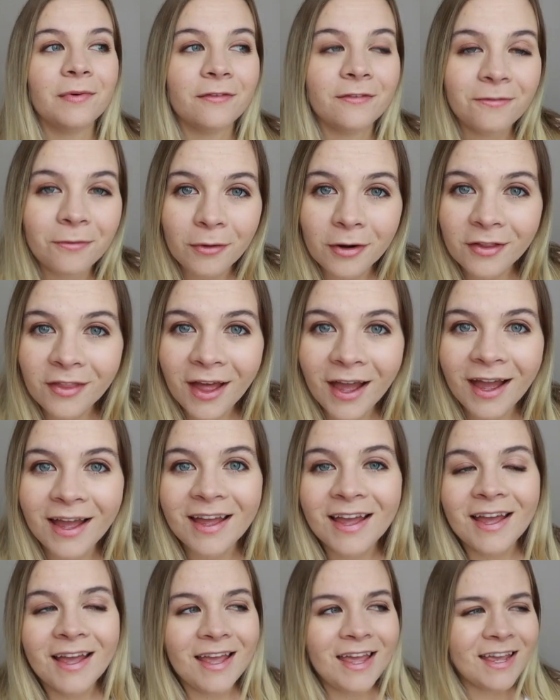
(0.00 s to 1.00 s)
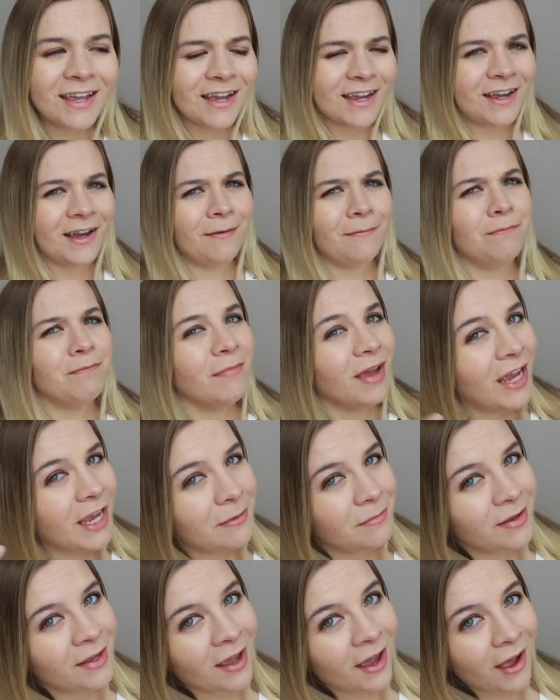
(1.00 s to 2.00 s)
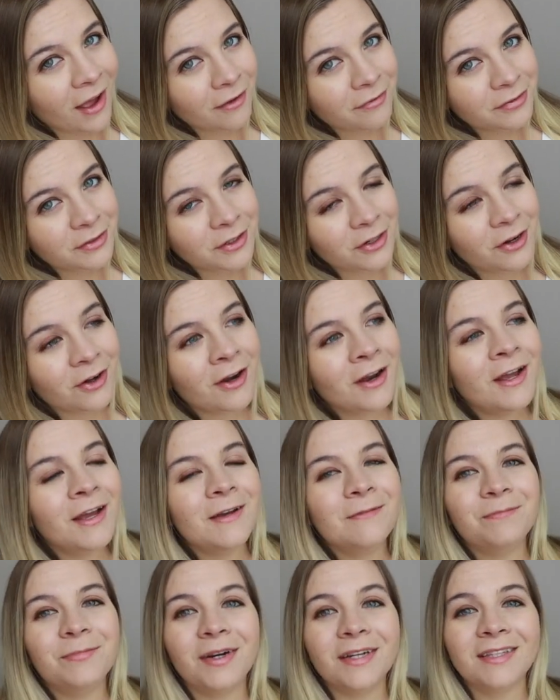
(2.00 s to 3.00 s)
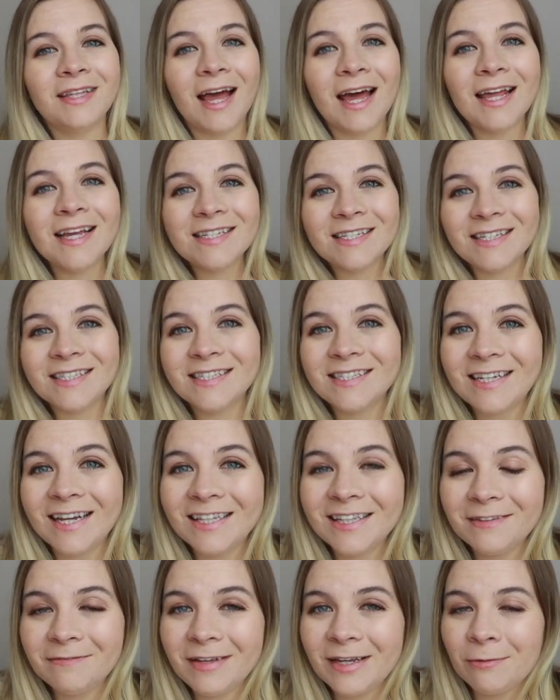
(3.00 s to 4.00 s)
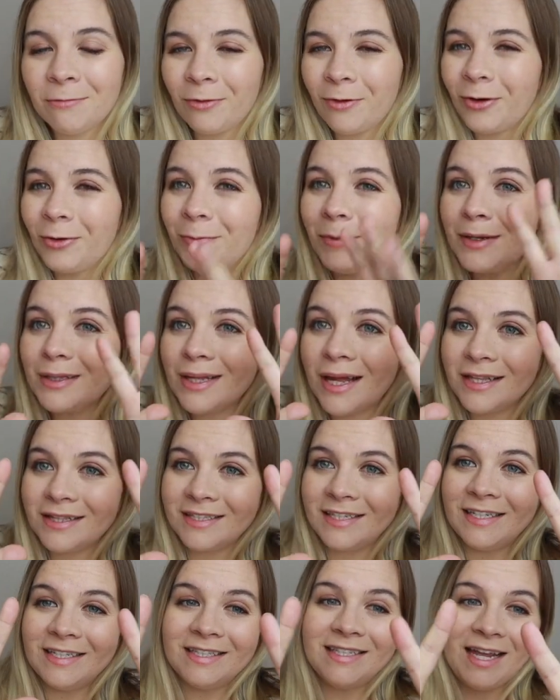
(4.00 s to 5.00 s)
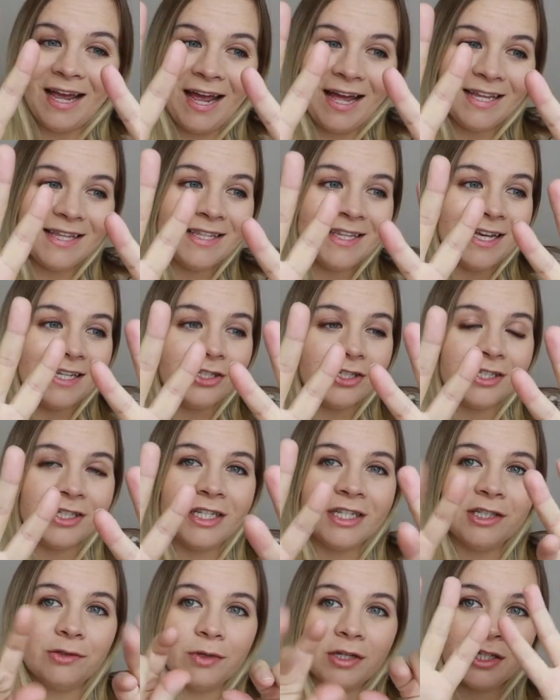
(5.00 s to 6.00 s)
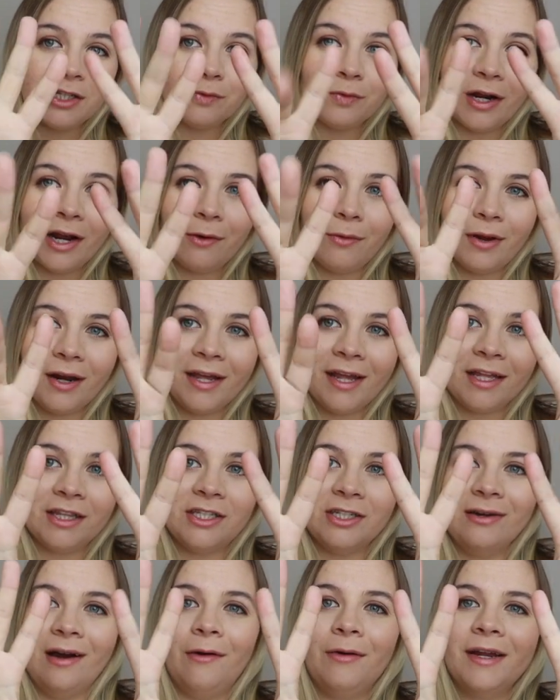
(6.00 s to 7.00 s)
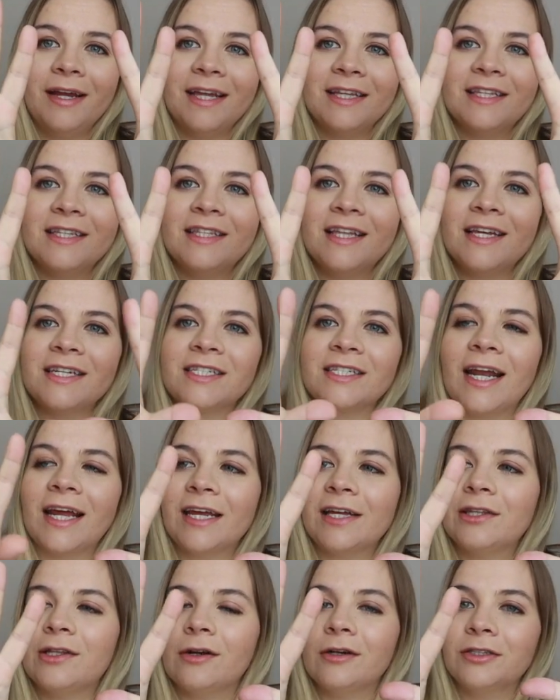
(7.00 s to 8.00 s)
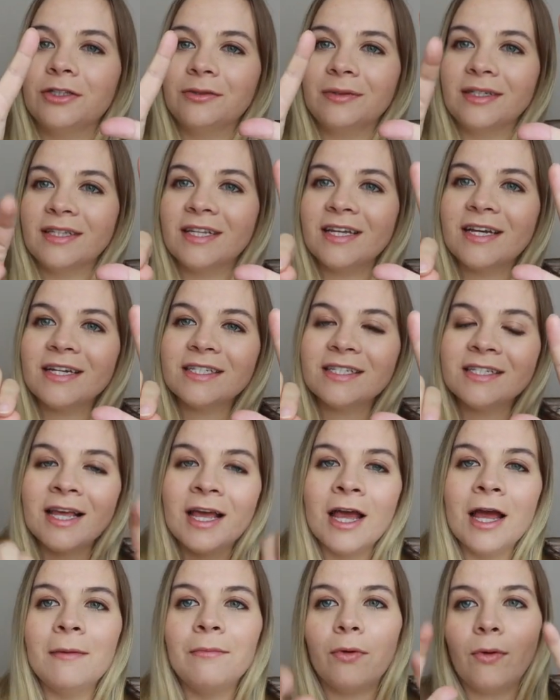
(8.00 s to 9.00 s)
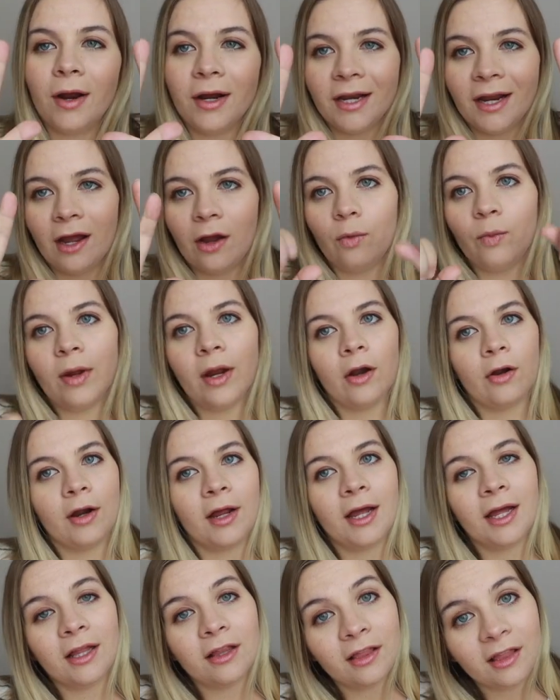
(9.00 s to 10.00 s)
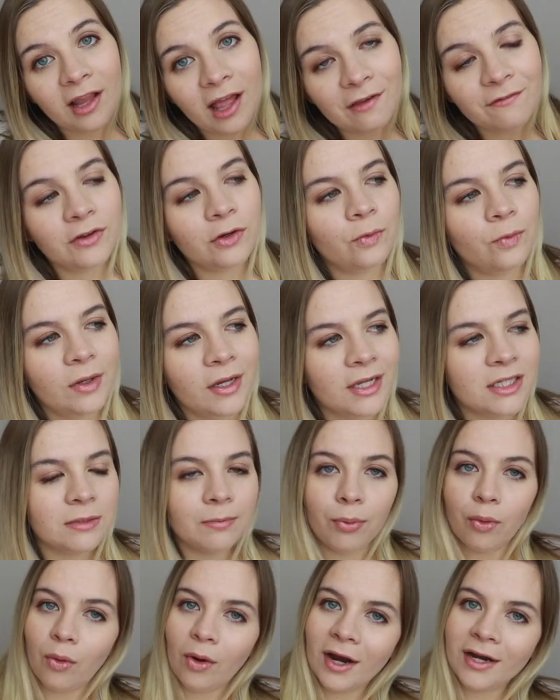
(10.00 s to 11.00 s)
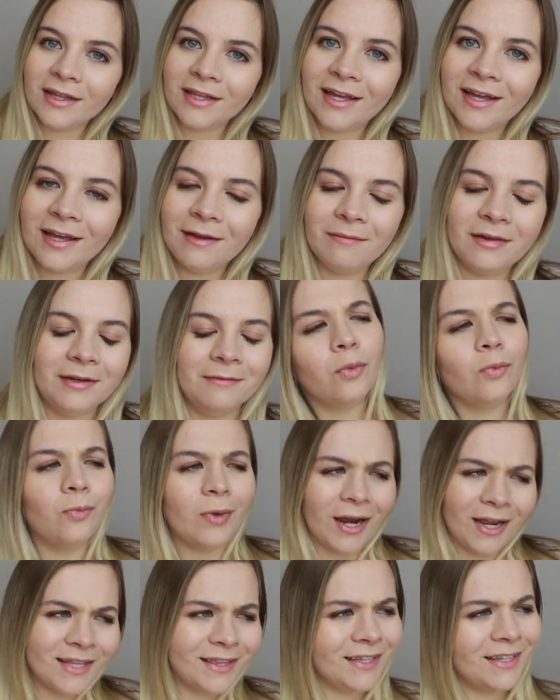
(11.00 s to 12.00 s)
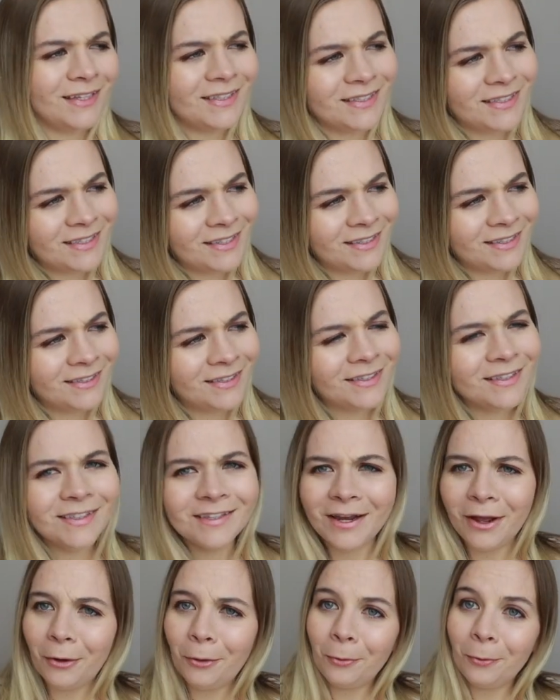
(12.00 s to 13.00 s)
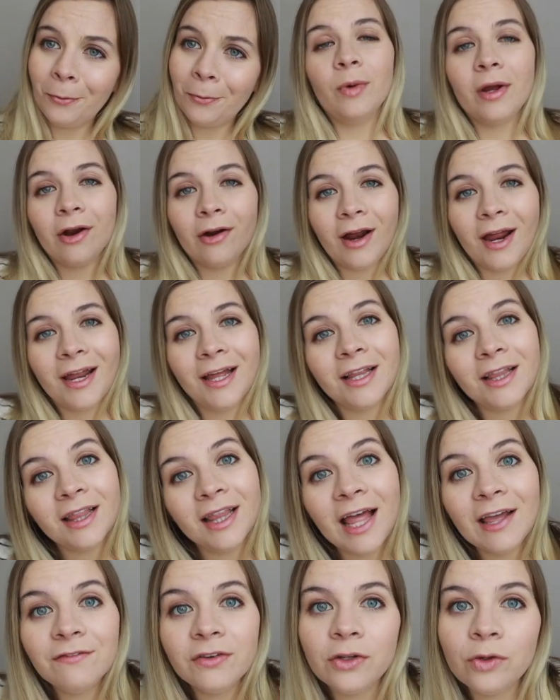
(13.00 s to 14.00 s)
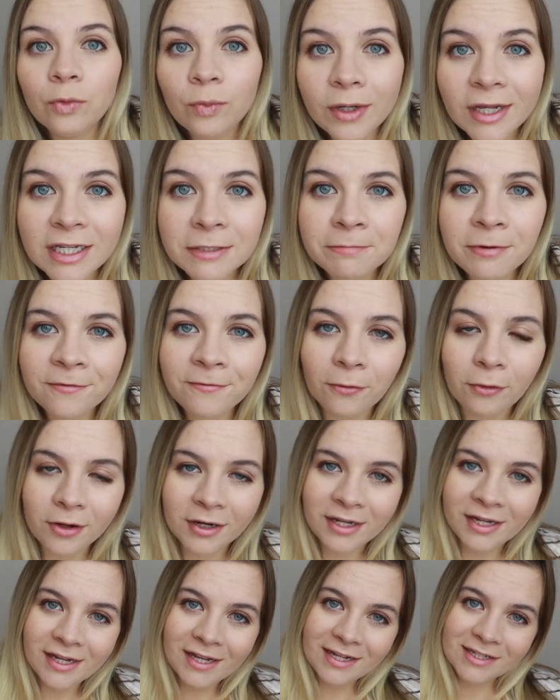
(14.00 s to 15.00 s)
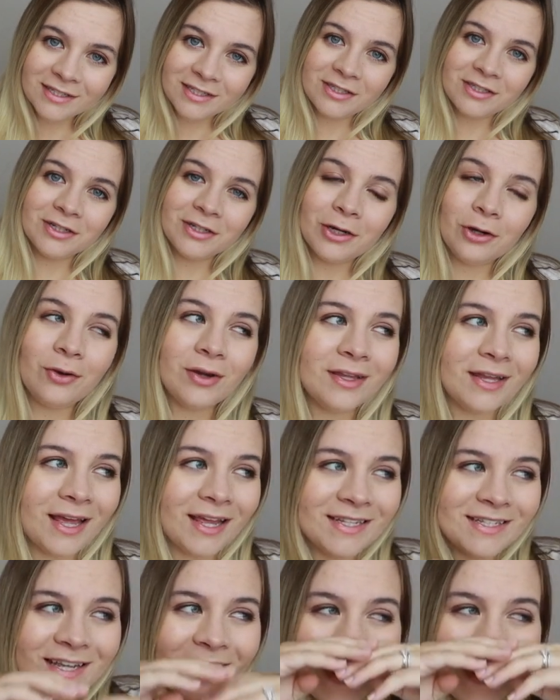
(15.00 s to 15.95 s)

before that, he could come maybe after, but that is insane to me. We're almost at the 10 digits. This is what I want to get to. I want to get to this and I can start doing this, but right now we are at 11 weeks pregnant. No. We are at 11 weeks before he is due, and that is